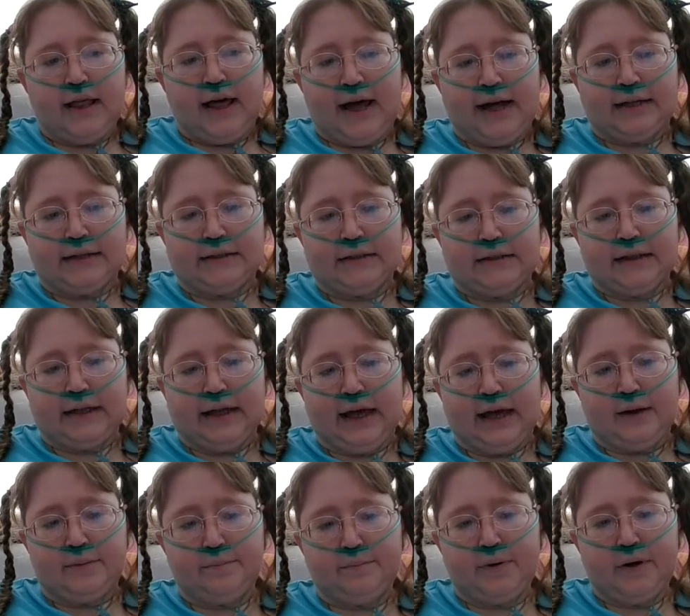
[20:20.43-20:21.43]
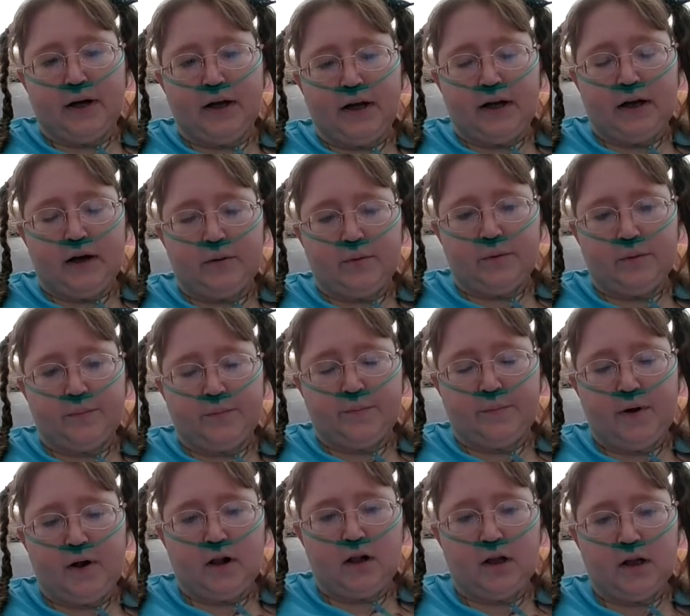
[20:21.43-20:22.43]
That's the capra, and we
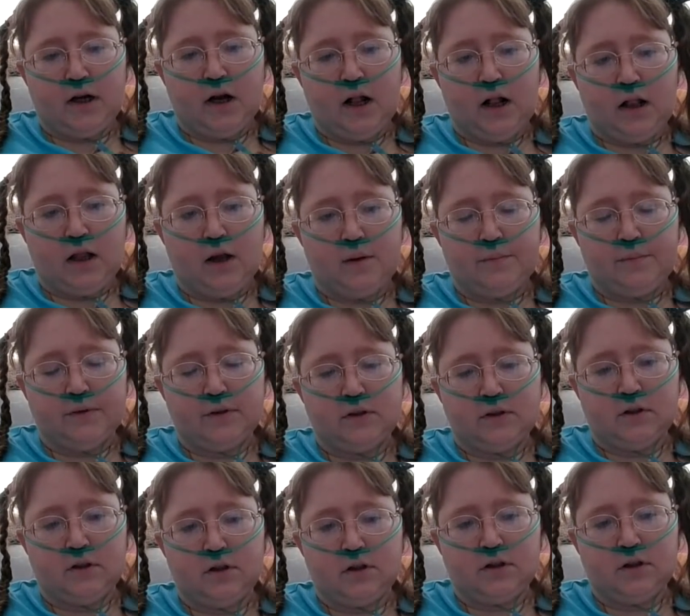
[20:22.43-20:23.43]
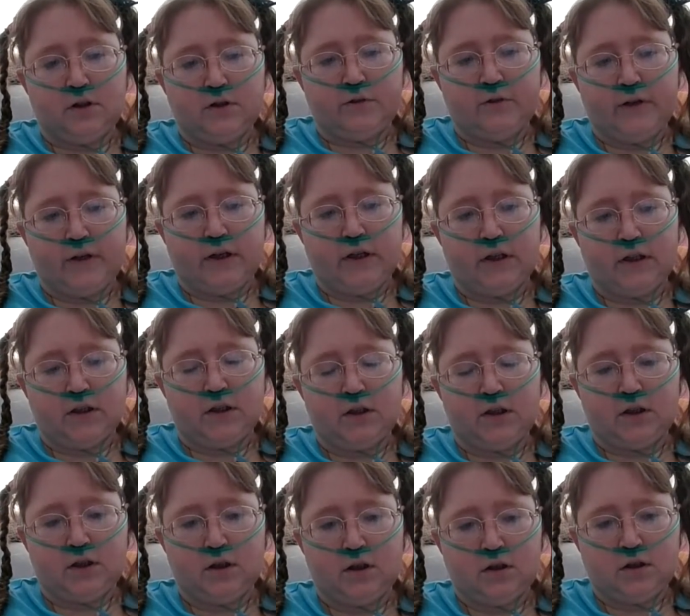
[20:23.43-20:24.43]
pull it all up into the
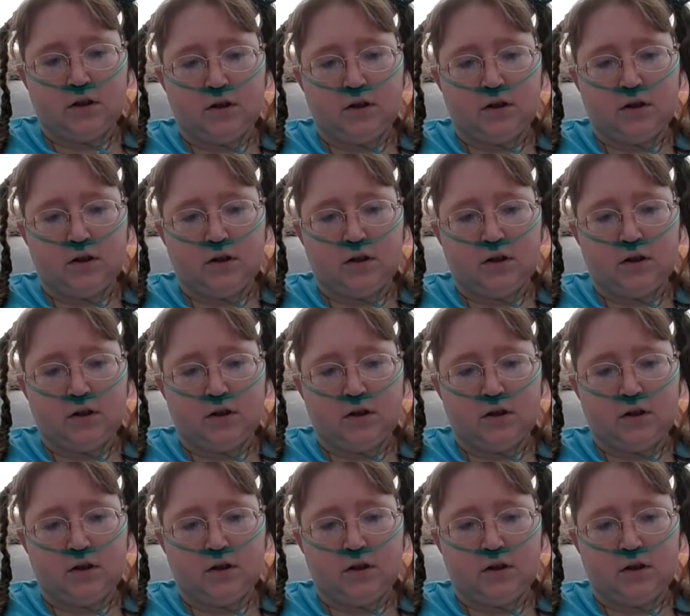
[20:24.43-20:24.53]
syringe.